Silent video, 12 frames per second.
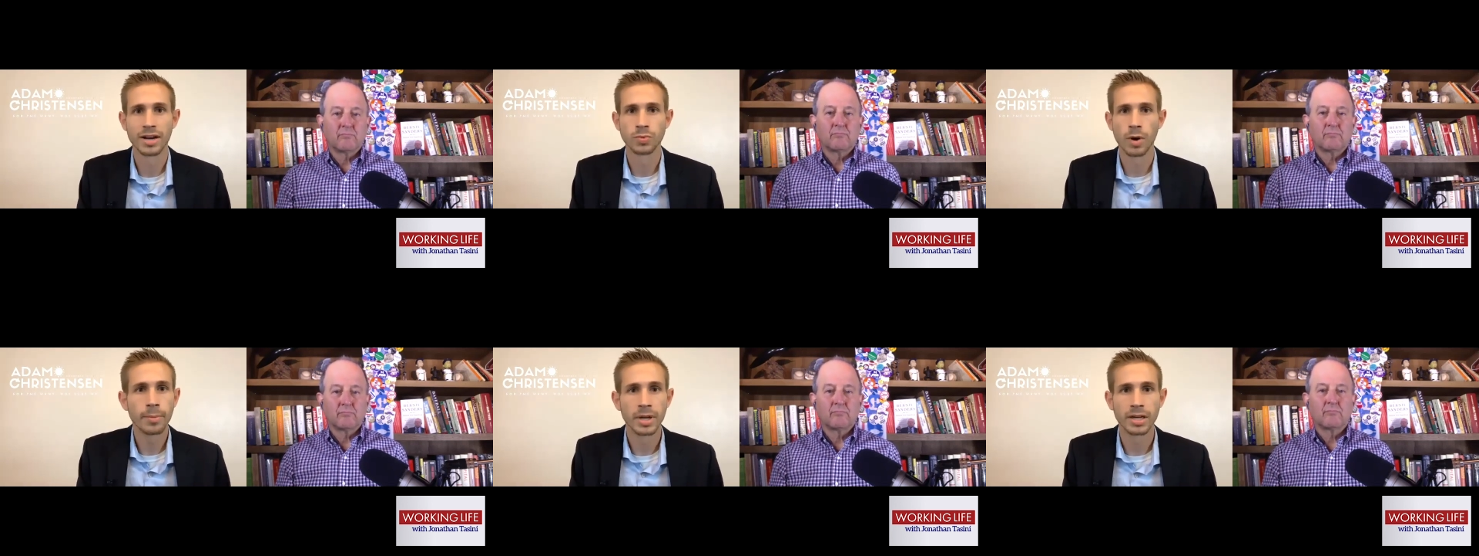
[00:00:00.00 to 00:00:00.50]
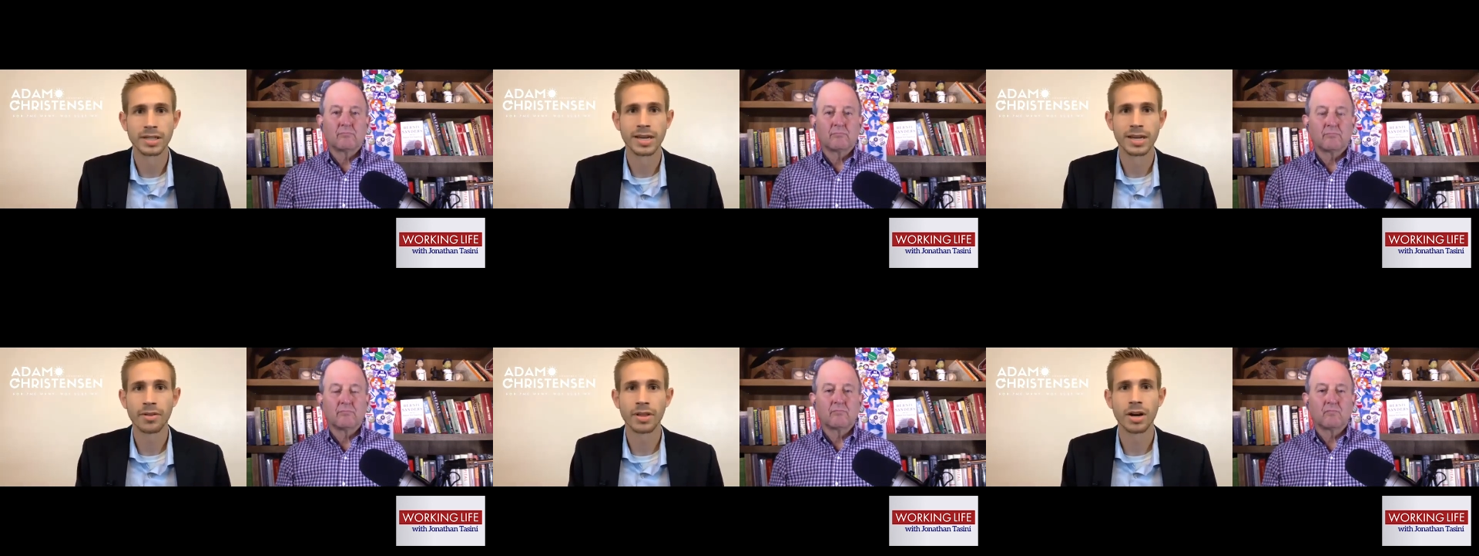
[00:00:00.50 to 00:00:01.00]
Speaker 1: well because
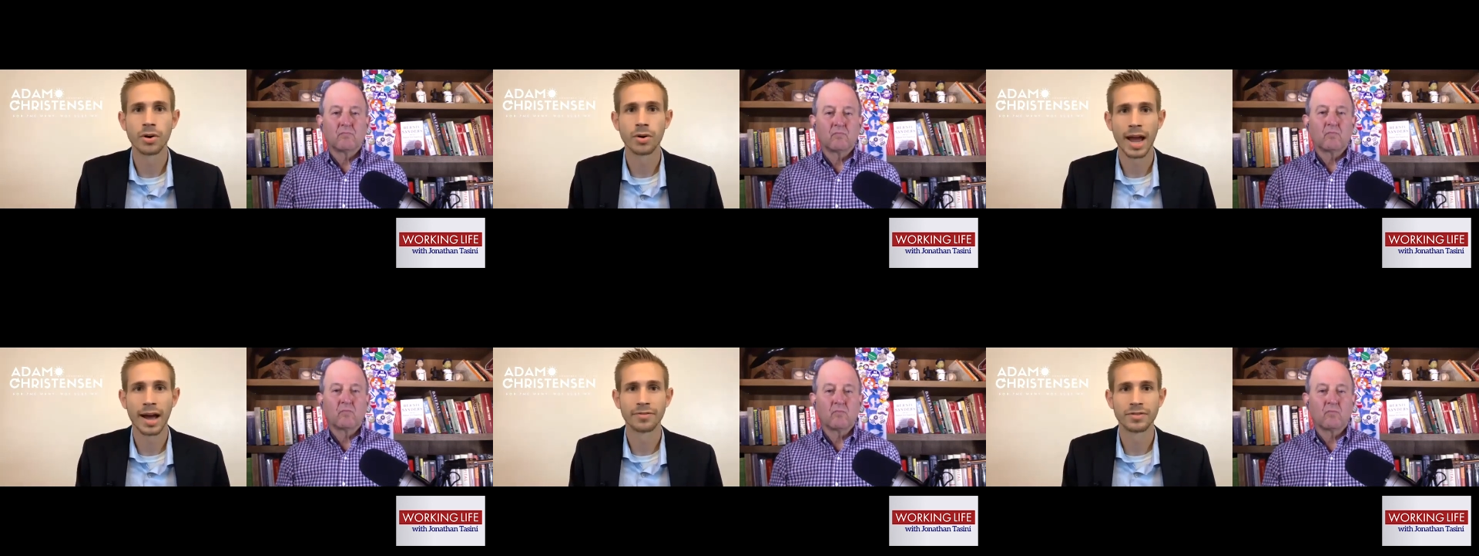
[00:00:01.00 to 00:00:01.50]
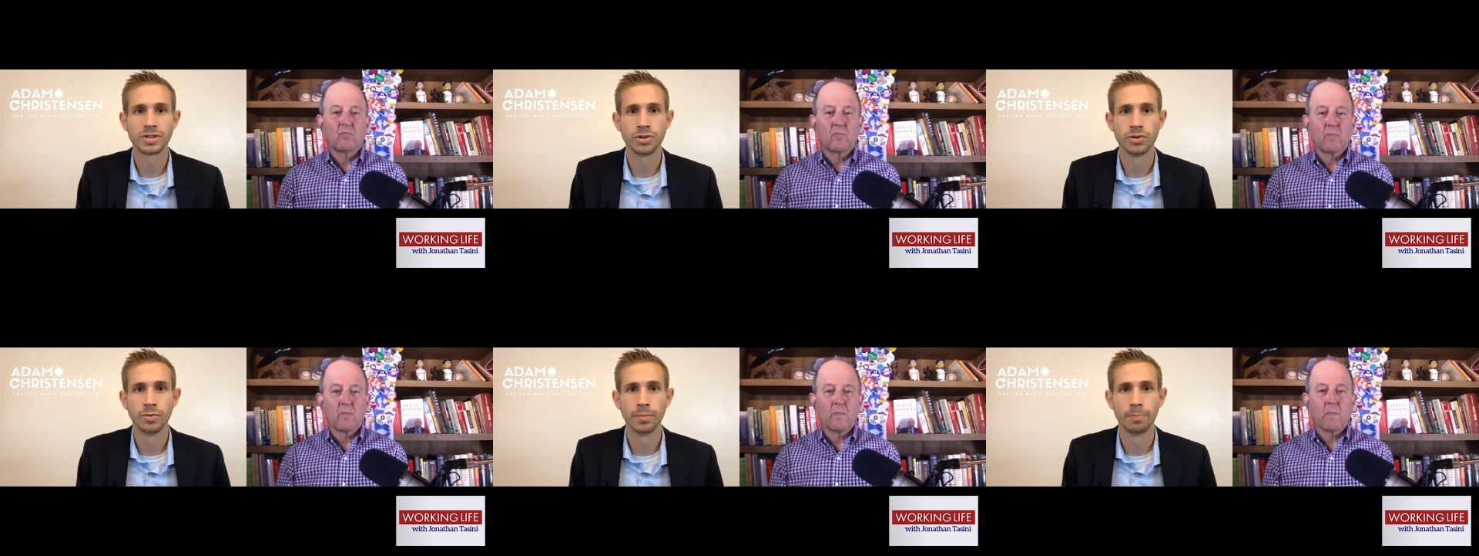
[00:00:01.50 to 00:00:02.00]
now they don't have
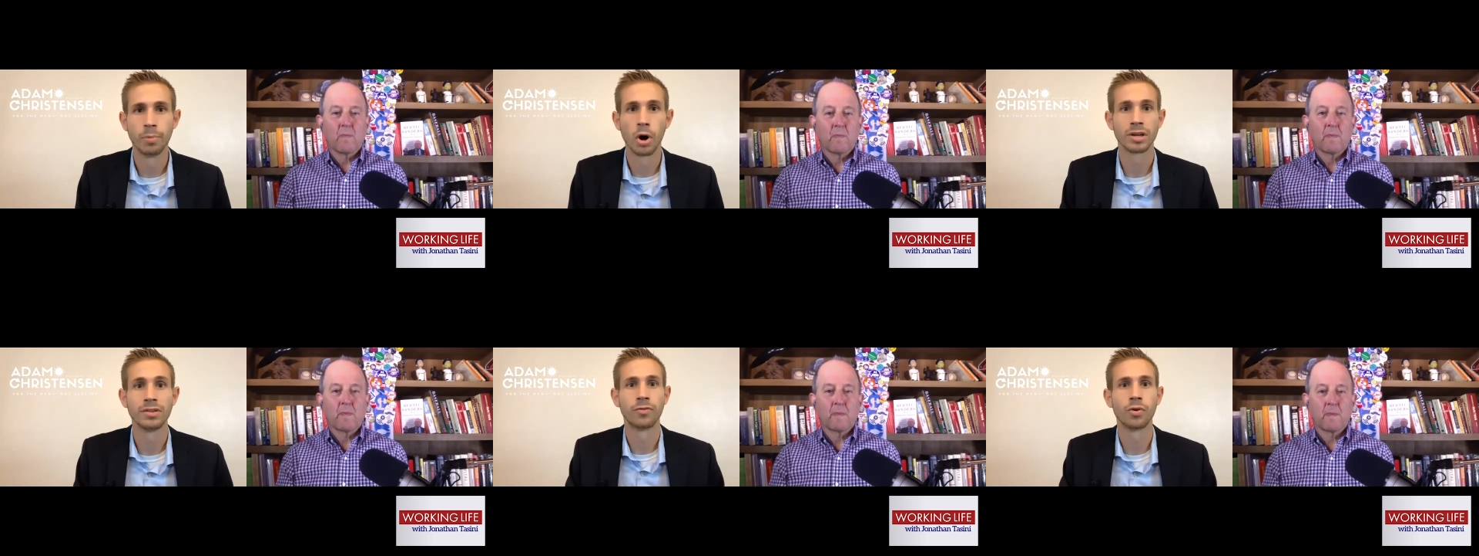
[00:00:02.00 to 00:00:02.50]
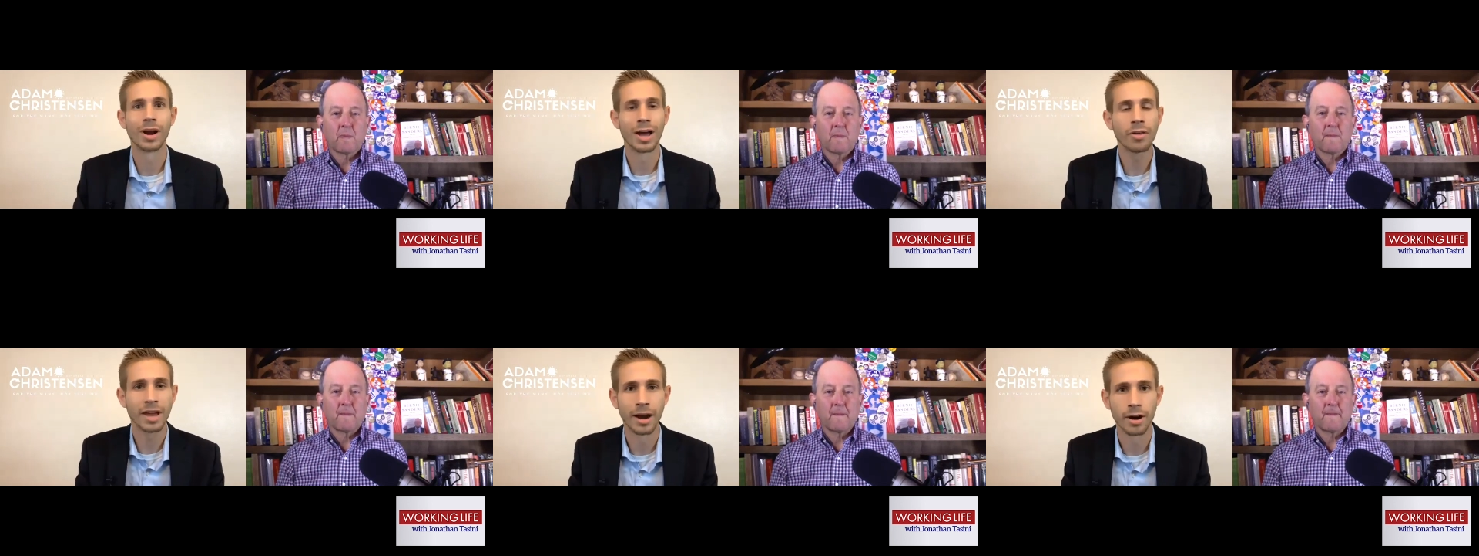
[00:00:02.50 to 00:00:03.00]
to bargain for
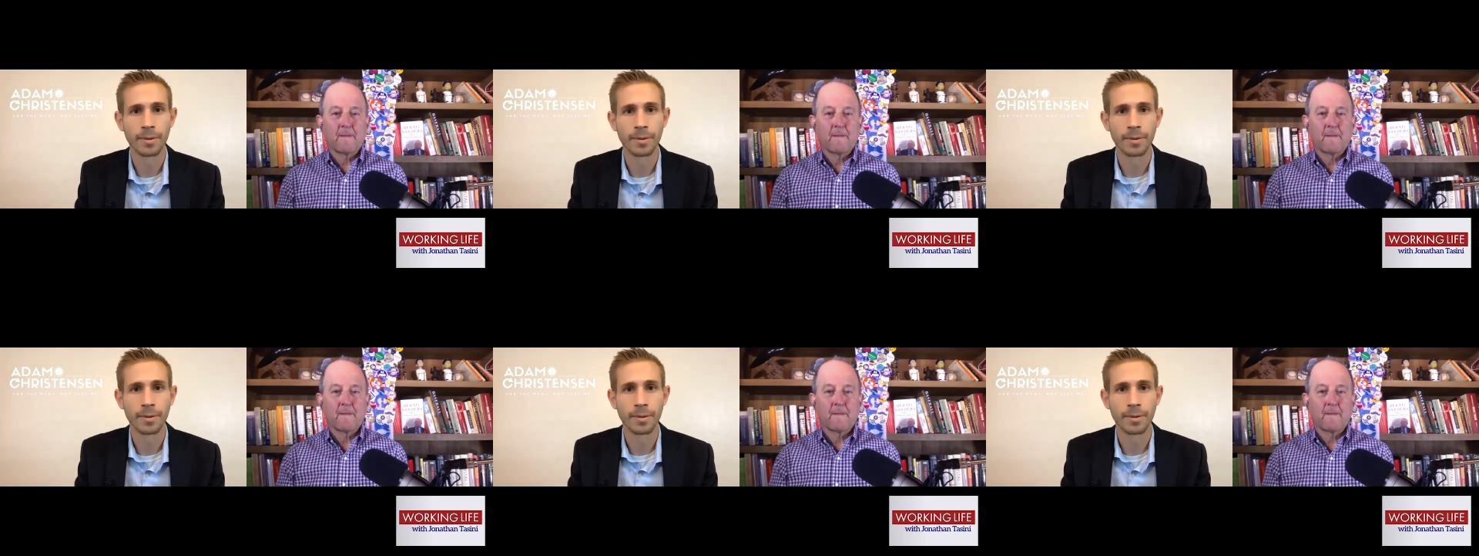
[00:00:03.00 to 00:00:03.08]
healthcare.